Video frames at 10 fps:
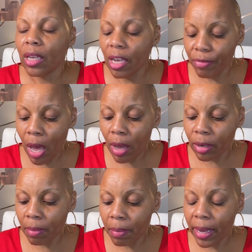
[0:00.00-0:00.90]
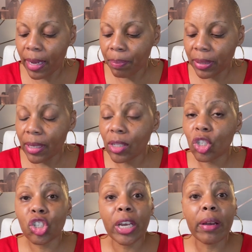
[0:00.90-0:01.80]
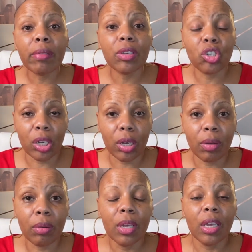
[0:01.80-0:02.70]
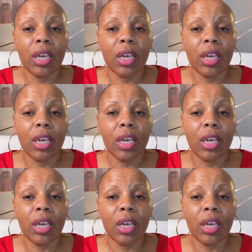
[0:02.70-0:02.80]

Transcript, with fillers: if y'all don't mind, please share the show.